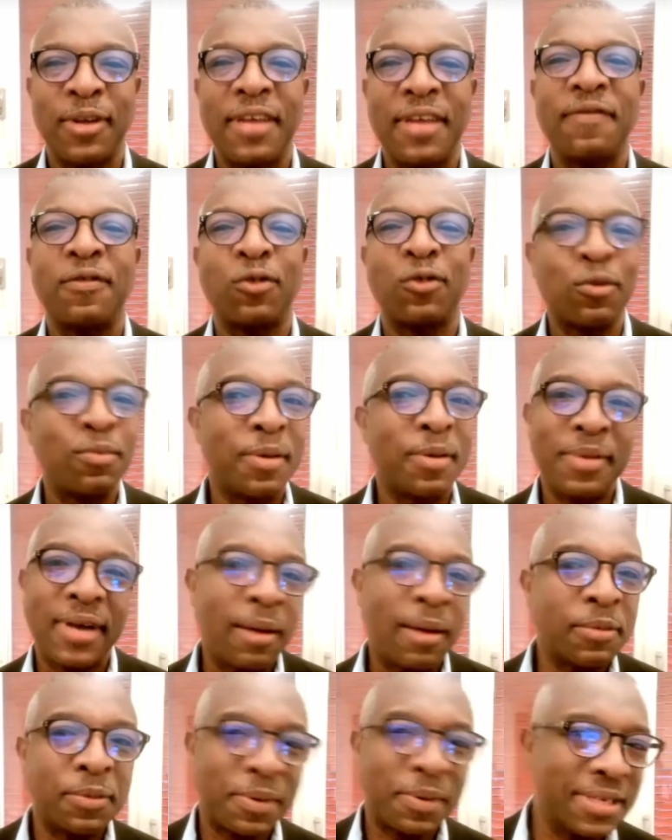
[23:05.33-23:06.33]
if Zuma
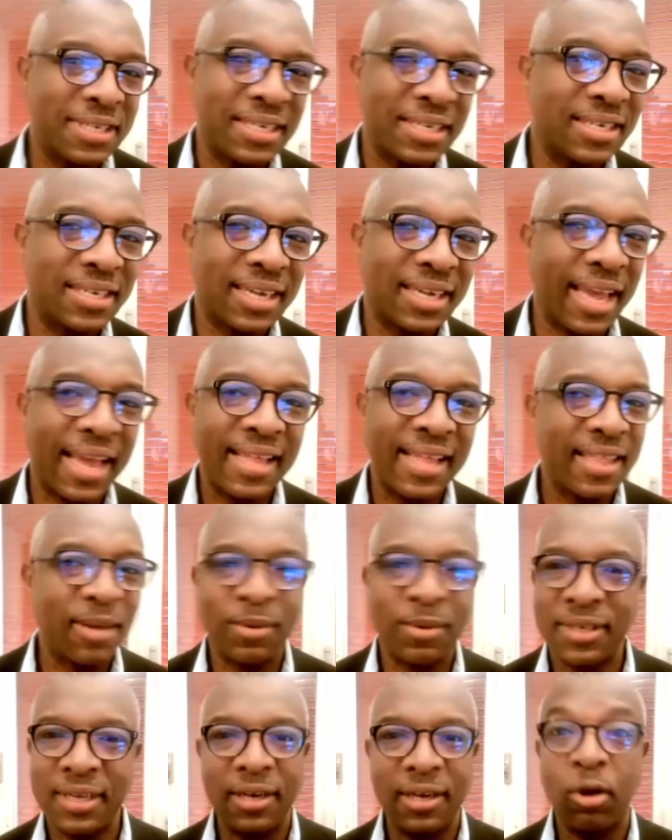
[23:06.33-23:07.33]
becomes president again, they will say,